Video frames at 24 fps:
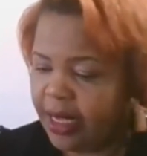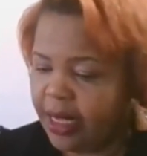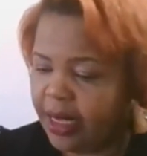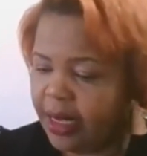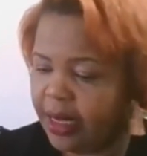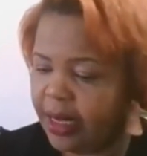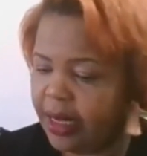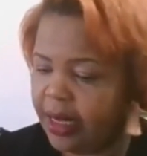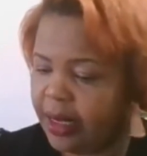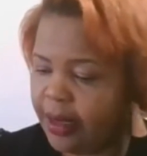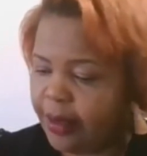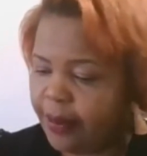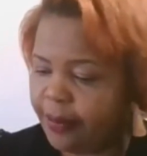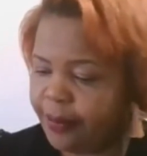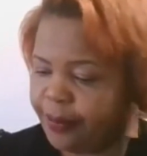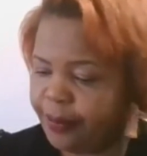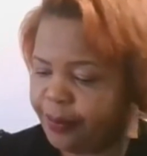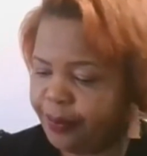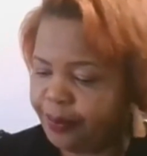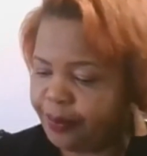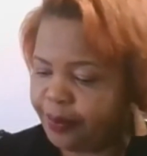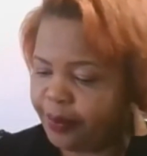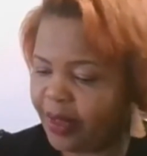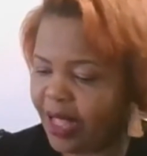
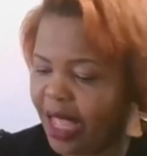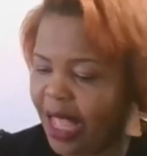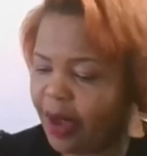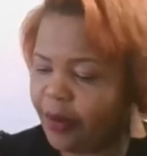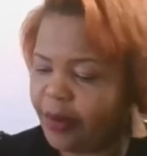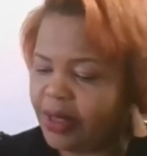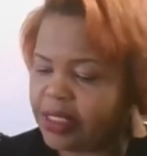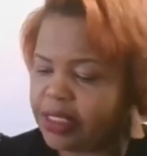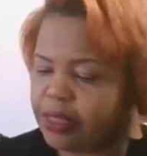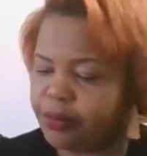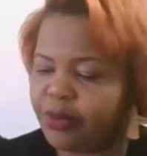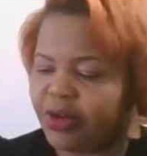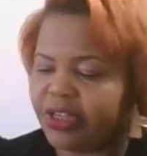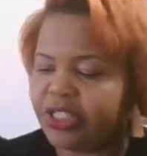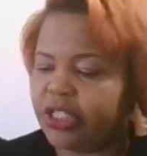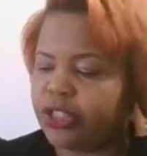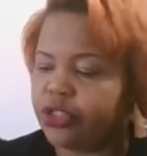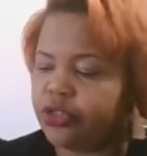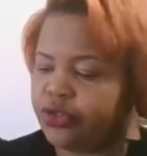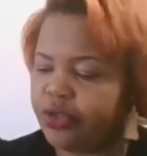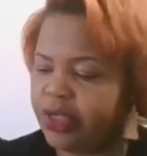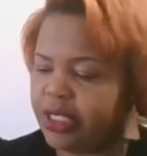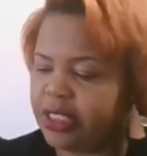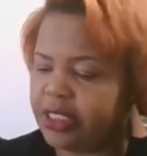How is depression
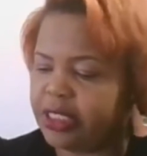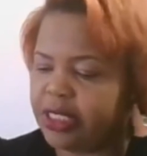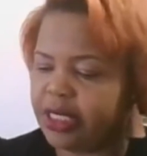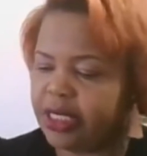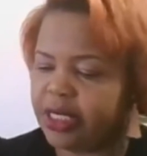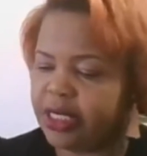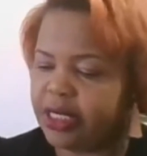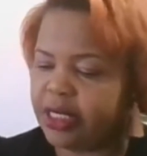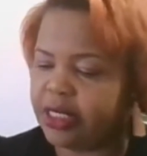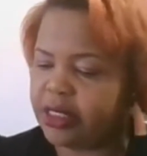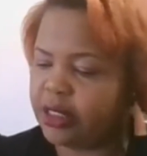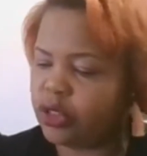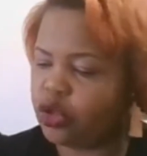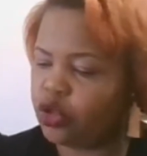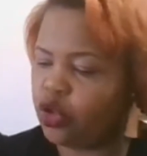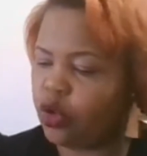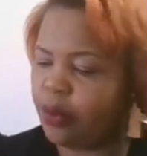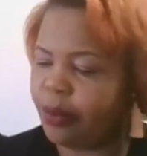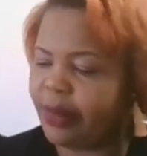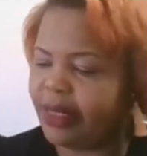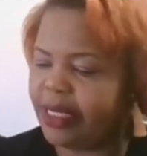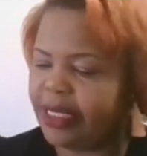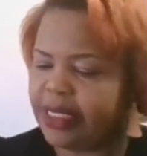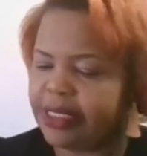treated?
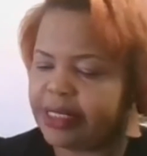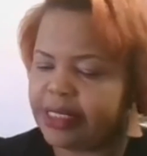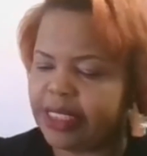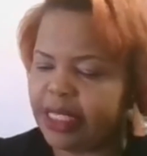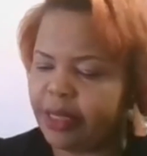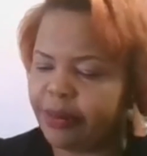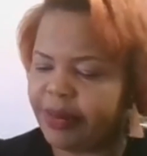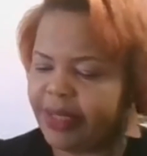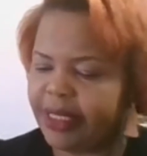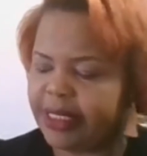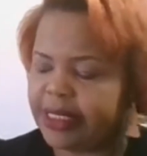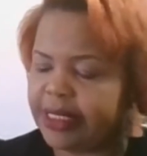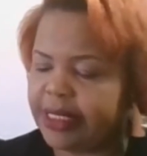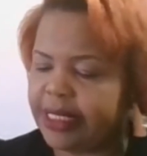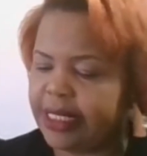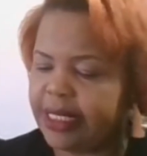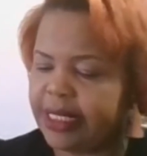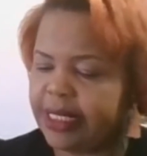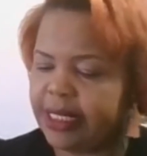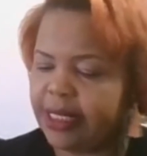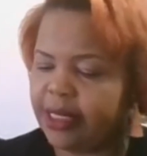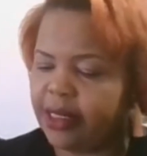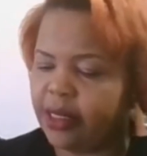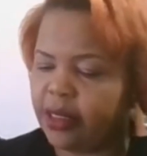Normally,
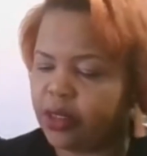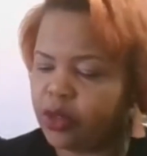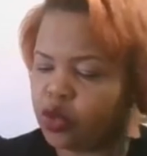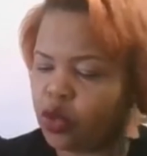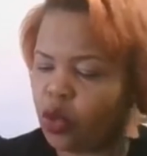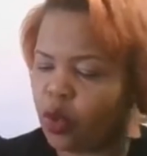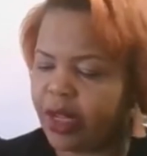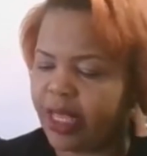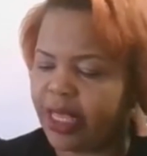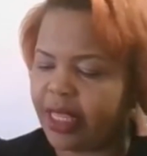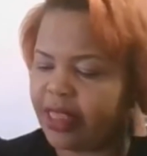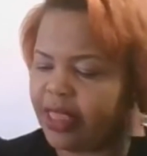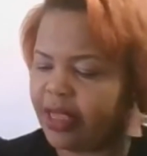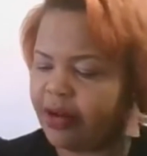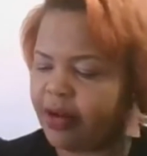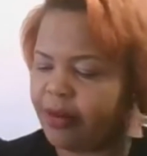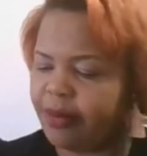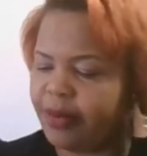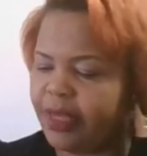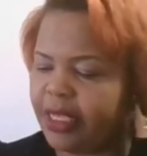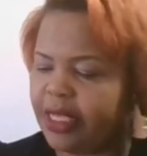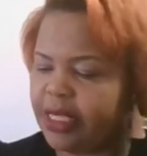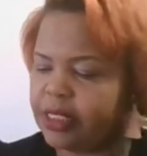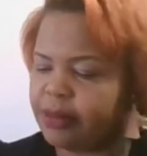CBT, talking
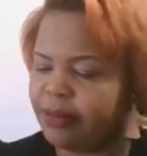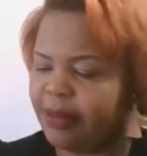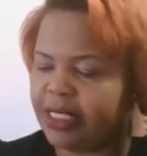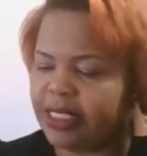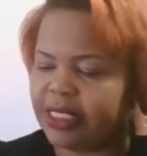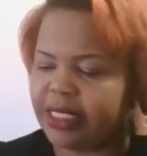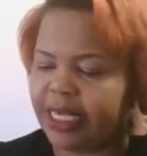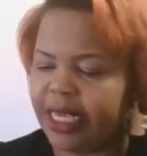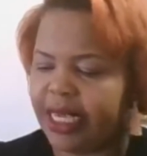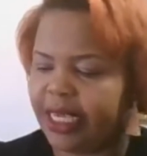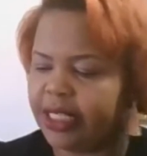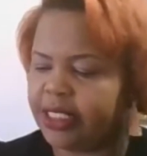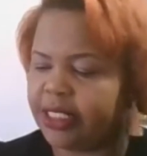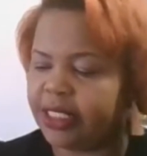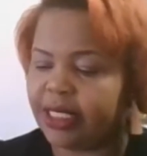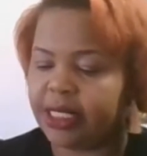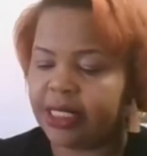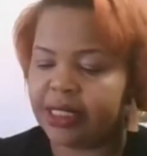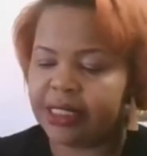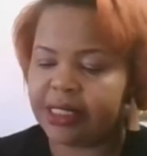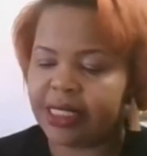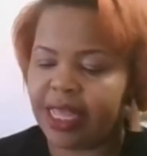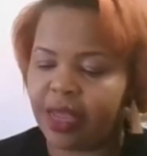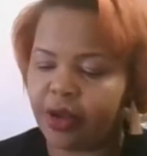therapies,
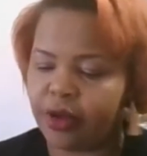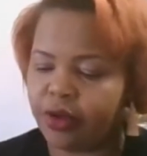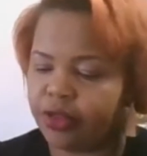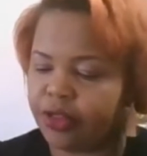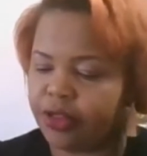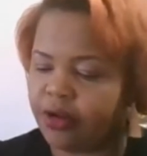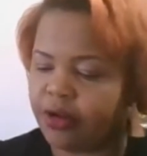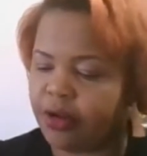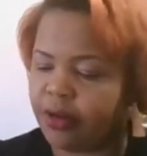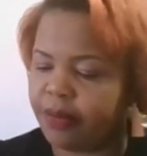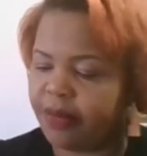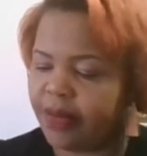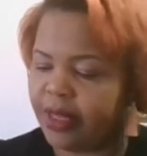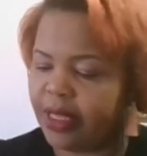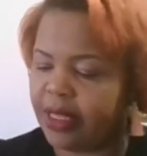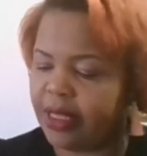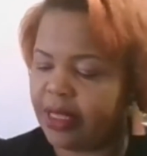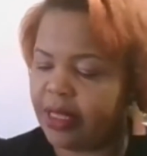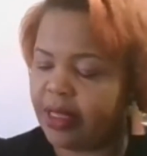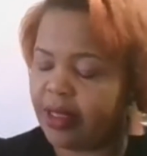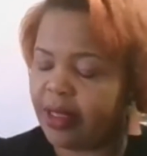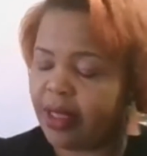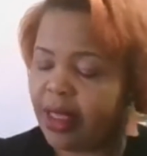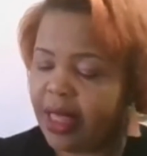medication,
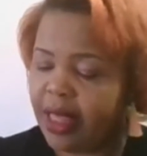psychotherapy.